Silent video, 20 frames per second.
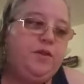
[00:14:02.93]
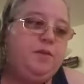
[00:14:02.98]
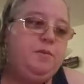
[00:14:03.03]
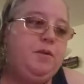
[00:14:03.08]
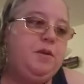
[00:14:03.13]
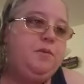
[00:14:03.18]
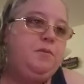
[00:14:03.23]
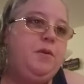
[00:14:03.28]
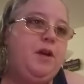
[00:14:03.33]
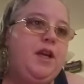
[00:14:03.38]

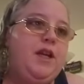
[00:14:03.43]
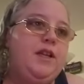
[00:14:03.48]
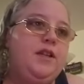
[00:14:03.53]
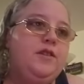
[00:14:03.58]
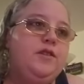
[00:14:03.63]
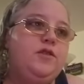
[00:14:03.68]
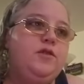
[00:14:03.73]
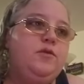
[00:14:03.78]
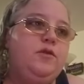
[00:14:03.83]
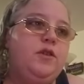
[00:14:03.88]
be made
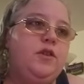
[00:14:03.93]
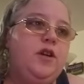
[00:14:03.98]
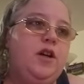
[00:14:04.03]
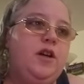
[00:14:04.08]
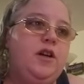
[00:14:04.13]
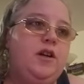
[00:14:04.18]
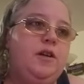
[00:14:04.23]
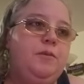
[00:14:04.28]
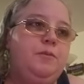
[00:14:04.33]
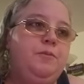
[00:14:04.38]
into
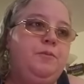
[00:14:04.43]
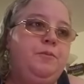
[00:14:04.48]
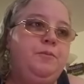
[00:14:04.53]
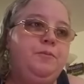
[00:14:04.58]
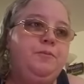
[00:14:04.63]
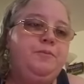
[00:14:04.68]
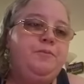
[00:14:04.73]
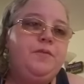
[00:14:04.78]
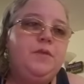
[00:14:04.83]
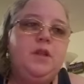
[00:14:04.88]
a
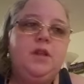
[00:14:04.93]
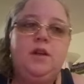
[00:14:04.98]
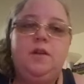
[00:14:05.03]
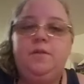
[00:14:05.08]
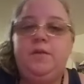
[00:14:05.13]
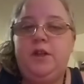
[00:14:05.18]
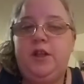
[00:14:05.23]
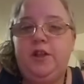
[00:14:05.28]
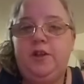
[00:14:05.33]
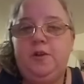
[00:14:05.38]

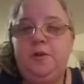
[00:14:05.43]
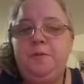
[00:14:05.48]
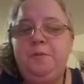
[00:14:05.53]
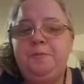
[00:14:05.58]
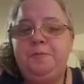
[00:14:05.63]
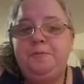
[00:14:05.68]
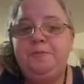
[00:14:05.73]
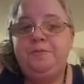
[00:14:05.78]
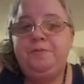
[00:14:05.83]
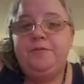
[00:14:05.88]
video.
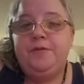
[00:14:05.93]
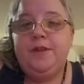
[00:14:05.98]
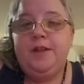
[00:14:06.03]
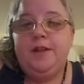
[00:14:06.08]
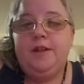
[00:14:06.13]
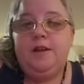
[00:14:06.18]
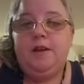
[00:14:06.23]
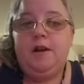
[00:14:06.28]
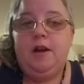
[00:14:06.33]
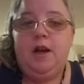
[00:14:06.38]

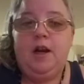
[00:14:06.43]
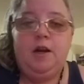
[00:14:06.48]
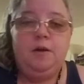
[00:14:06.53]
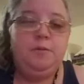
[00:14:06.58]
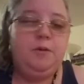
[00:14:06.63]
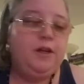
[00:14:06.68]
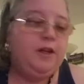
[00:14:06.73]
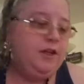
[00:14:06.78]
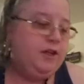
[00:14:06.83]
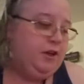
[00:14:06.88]

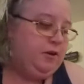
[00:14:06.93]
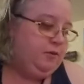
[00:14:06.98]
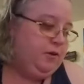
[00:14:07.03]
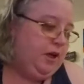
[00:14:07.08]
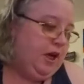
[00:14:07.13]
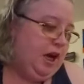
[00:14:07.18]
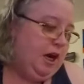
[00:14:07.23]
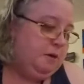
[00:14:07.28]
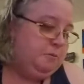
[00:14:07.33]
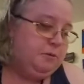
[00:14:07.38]
But
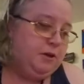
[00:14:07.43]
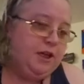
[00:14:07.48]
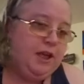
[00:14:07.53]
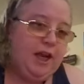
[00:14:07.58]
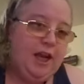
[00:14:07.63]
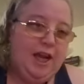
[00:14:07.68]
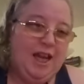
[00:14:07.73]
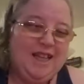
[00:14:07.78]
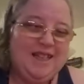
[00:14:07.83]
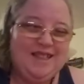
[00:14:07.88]
anyway, I'm going
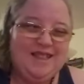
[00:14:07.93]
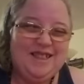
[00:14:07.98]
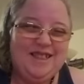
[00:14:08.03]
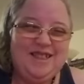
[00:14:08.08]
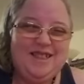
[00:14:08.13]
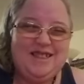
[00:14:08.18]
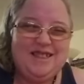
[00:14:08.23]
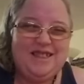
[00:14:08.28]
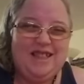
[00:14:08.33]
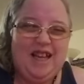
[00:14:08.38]
to end
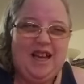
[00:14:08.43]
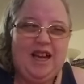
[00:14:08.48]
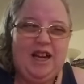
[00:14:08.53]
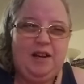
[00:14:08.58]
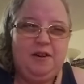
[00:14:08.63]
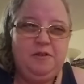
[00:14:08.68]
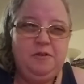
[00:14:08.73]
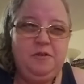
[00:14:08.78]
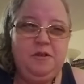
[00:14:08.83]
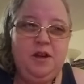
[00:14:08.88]
this
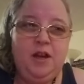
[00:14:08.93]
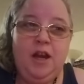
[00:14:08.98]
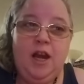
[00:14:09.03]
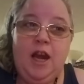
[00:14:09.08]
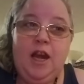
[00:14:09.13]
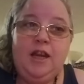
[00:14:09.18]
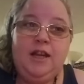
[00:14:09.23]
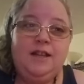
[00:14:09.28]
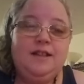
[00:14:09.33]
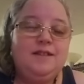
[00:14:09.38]
now
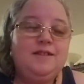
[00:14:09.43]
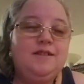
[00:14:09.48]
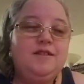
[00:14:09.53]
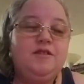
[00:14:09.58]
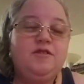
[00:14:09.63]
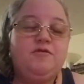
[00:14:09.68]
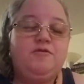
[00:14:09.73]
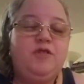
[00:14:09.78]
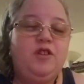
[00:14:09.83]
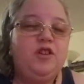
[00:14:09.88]
because this
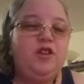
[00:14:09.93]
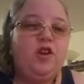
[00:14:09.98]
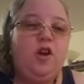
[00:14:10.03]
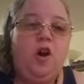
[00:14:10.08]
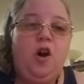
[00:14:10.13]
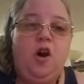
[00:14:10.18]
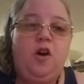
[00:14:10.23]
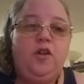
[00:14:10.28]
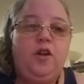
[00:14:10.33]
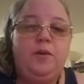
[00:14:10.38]
is really
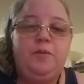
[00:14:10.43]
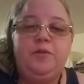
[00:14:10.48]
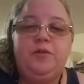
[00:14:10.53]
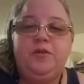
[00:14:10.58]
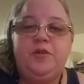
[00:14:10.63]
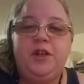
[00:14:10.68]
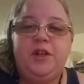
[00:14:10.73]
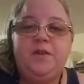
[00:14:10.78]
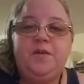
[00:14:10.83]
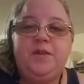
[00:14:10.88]
all I'm
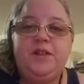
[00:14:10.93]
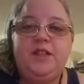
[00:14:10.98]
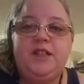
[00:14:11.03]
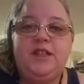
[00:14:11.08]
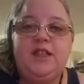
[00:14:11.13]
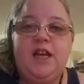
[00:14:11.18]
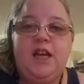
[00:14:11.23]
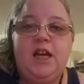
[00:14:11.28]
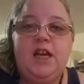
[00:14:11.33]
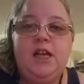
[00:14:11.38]
doing for the
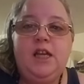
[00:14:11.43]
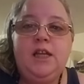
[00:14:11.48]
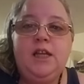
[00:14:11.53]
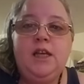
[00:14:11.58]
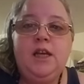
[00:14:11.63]
day.